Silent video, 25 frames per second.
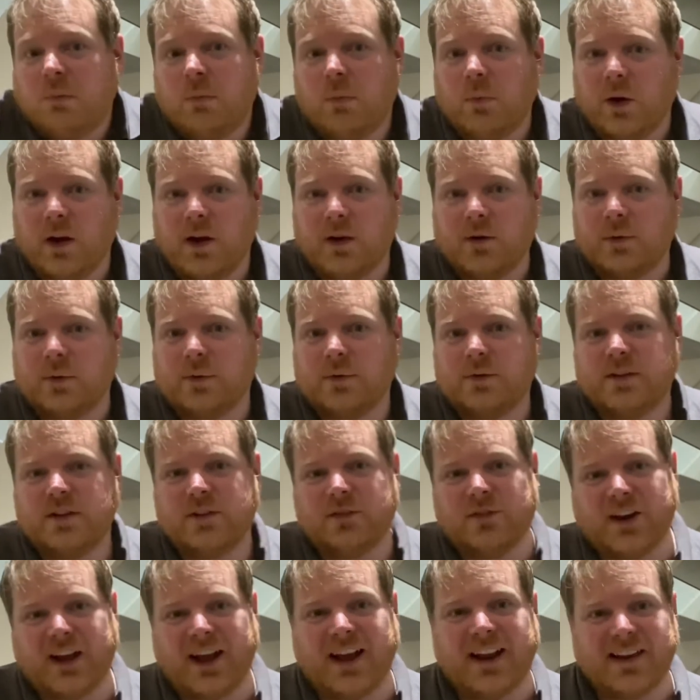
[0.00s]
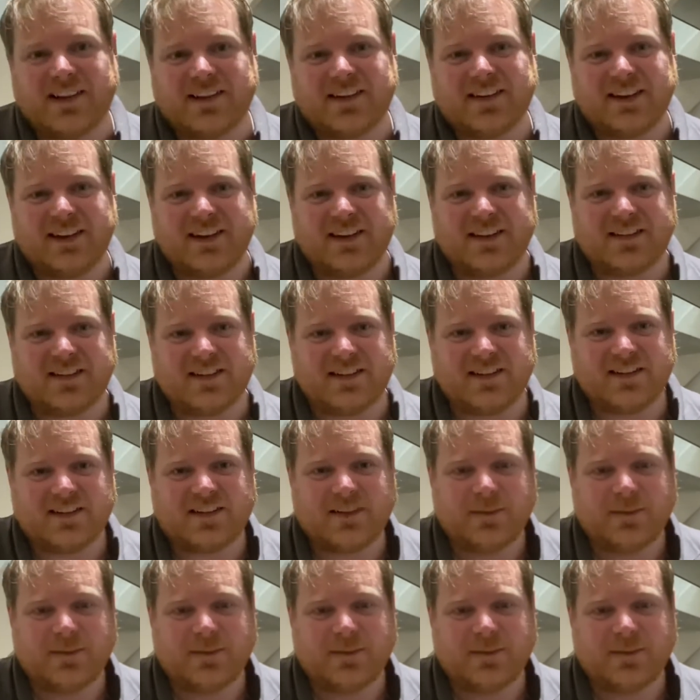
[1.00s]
Well, the reality is